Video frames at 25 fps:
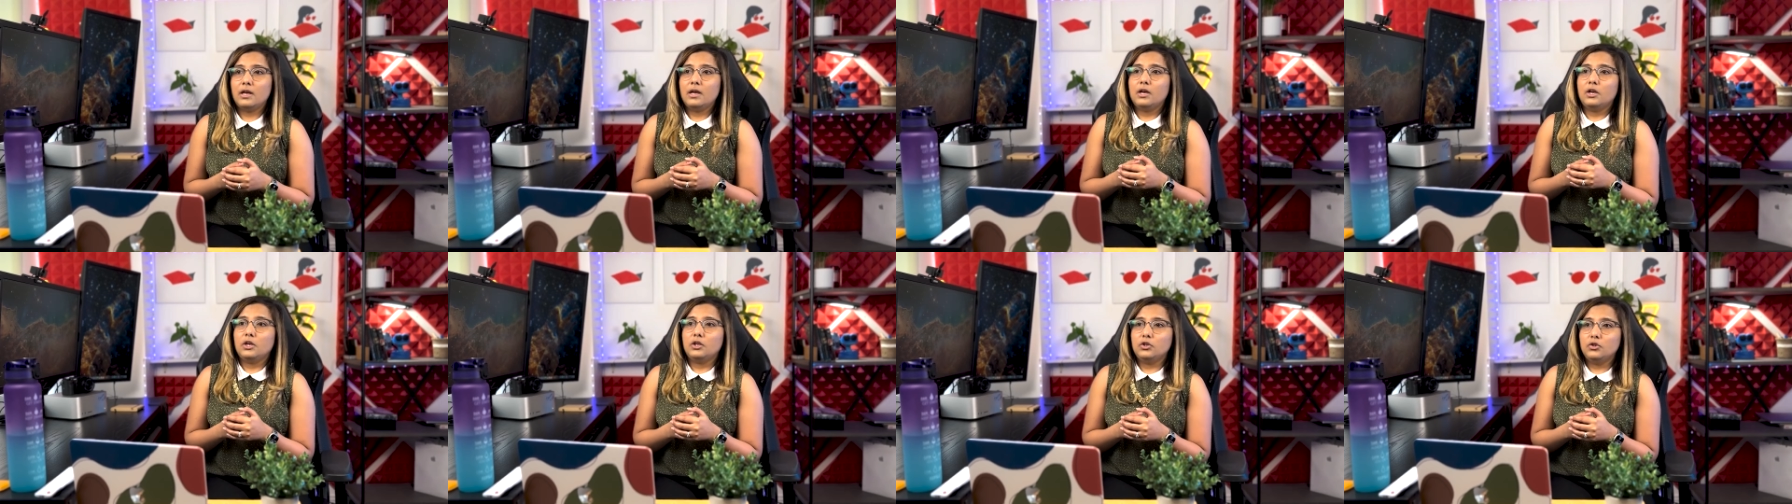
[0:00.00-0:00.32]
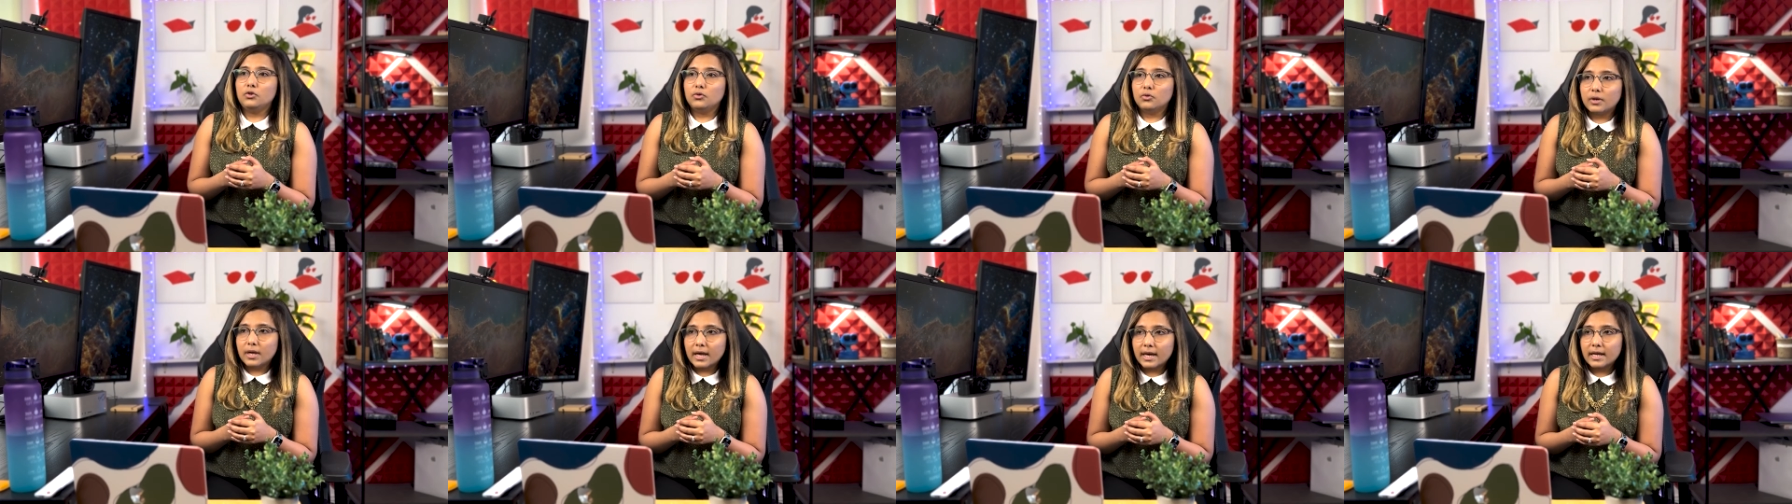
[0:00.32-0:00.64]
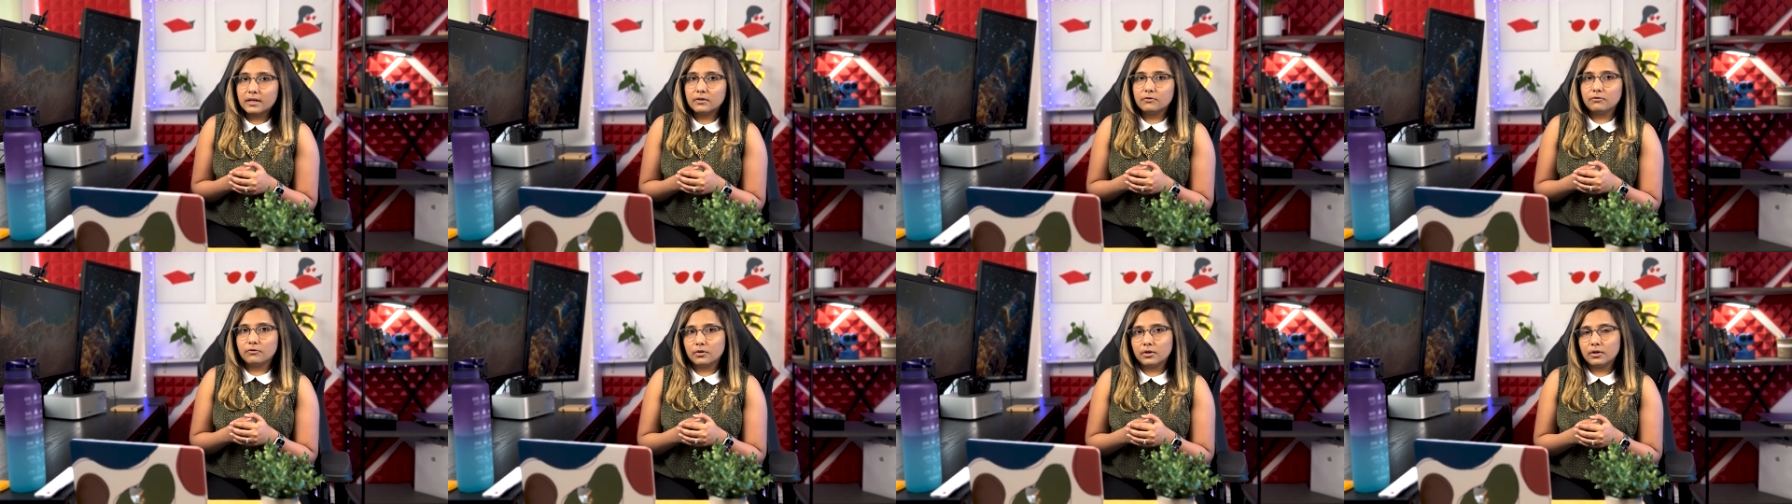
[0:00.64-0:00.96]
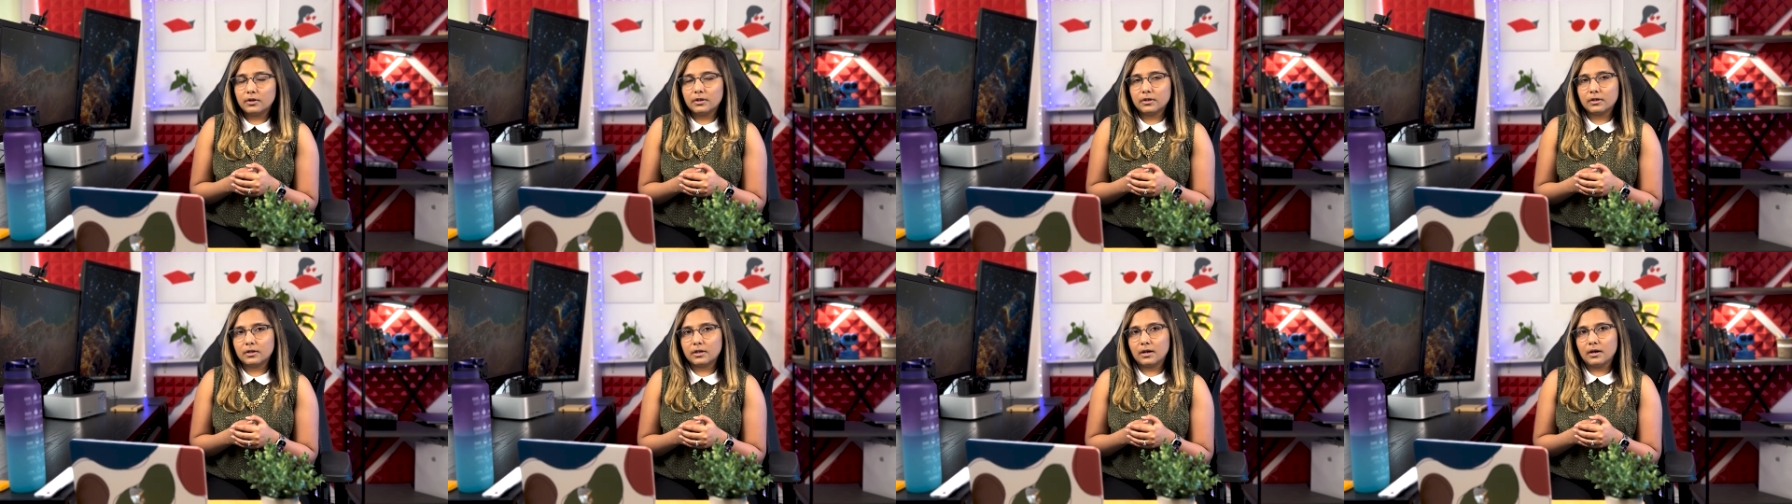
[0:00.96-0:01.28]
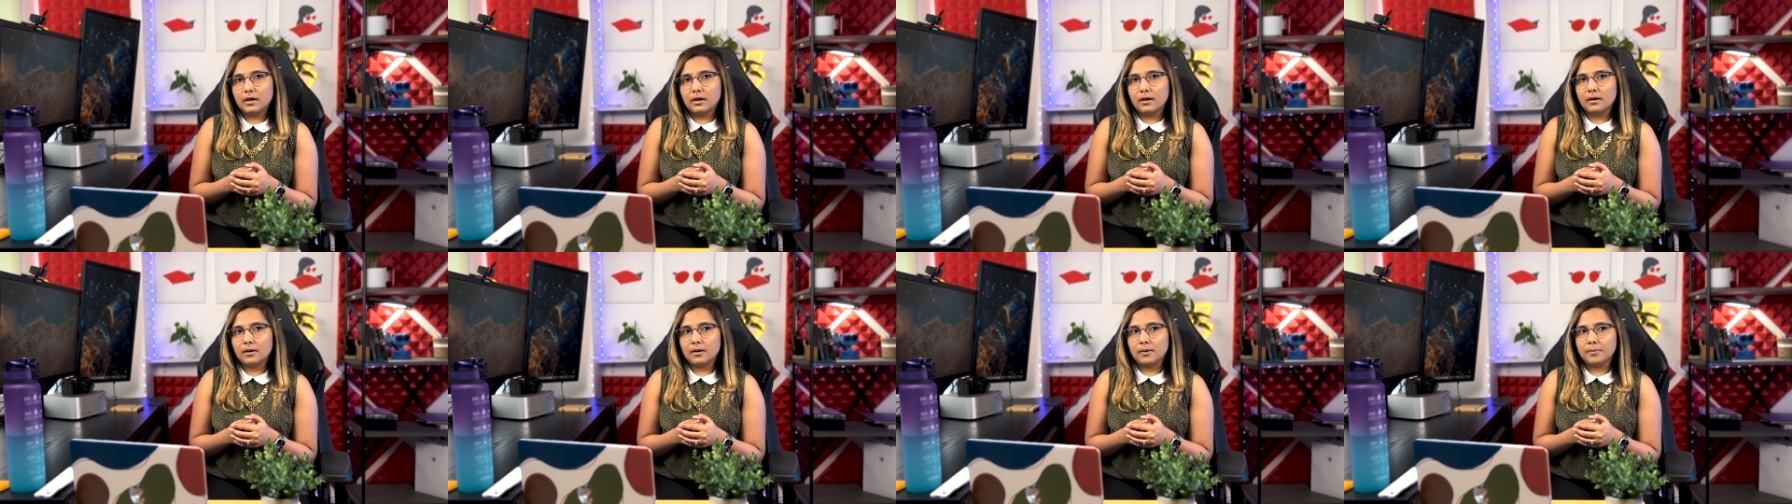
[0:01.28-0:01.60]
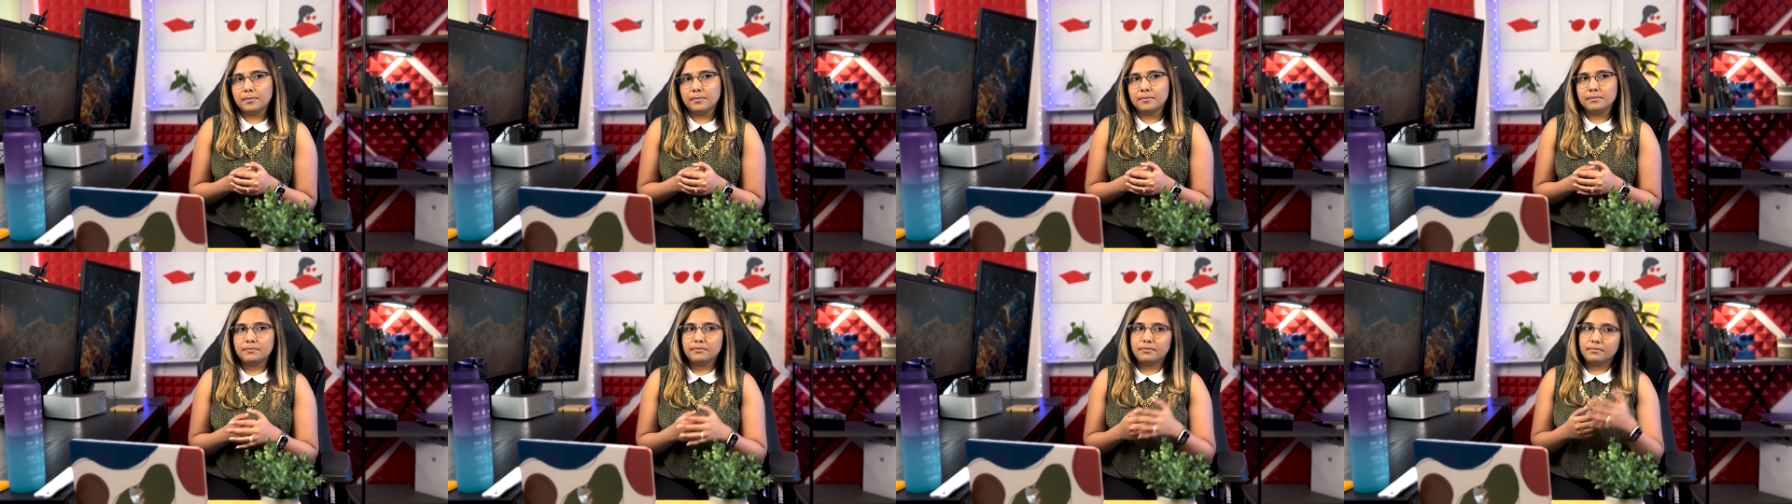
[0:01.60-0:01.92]
you can work
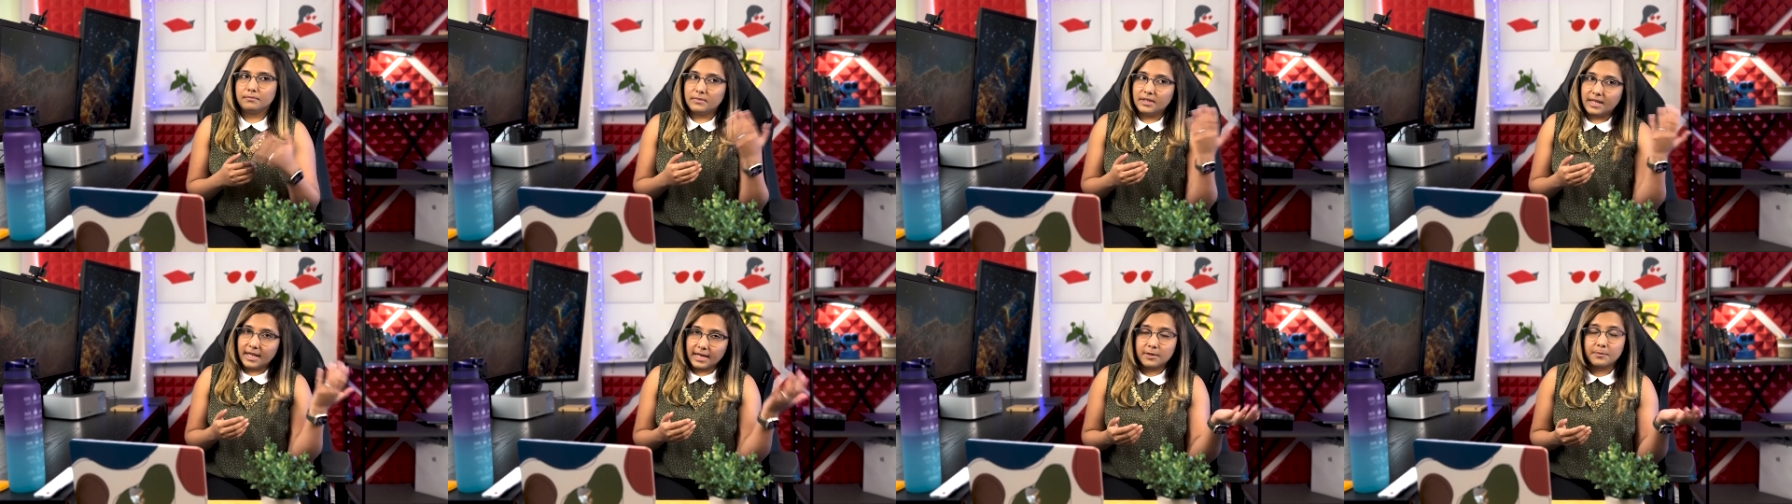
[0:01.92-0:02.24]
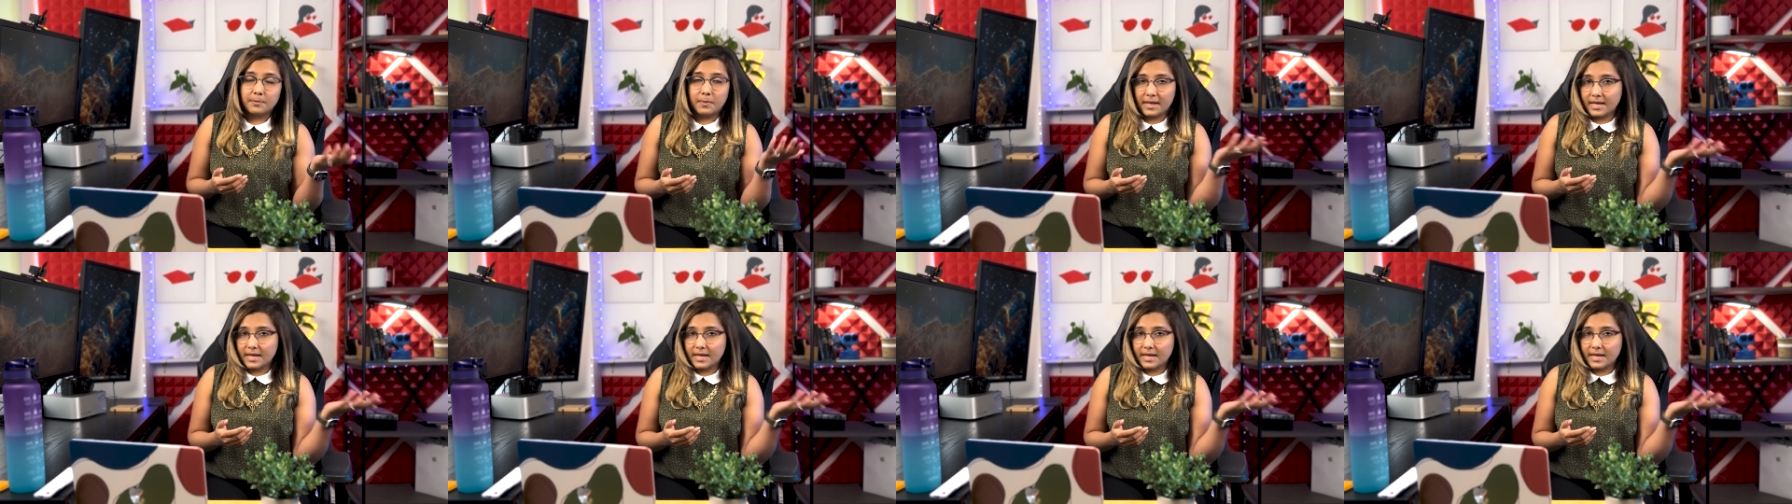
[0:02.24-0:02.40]
uh, get